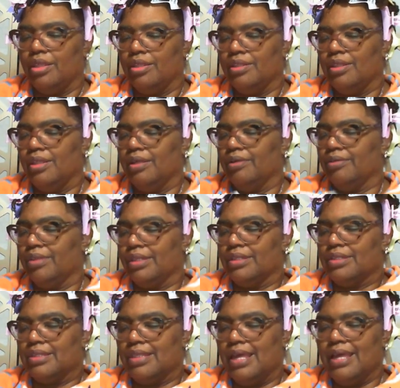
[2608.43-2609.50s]
now that
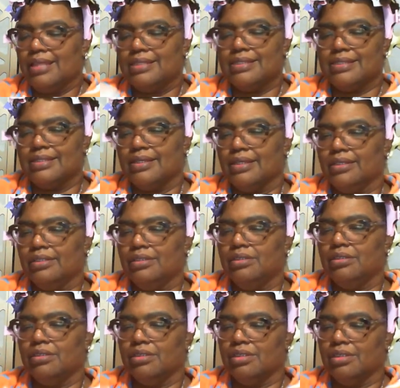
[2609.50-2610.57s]
that's done,
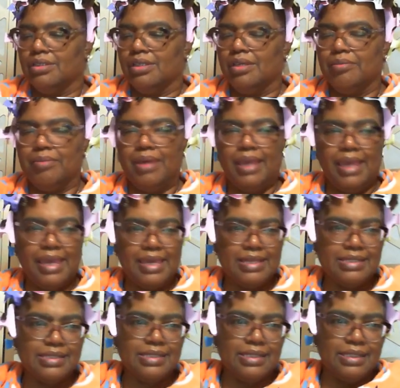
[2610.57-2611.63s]
get my
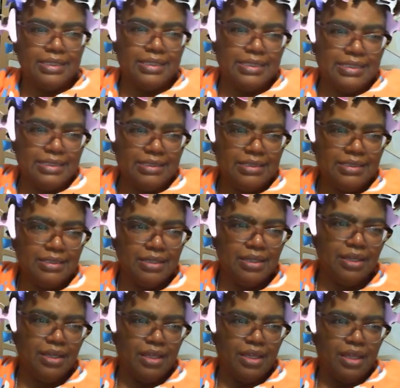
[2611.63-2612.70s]
hands cleaned,
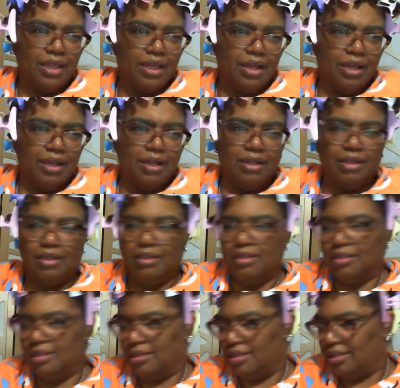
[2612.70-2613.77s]

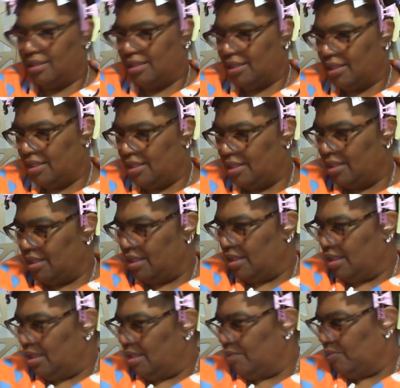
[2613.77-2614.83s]

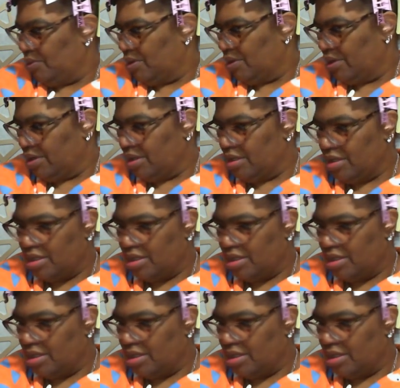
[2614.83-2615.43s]
and we're gonna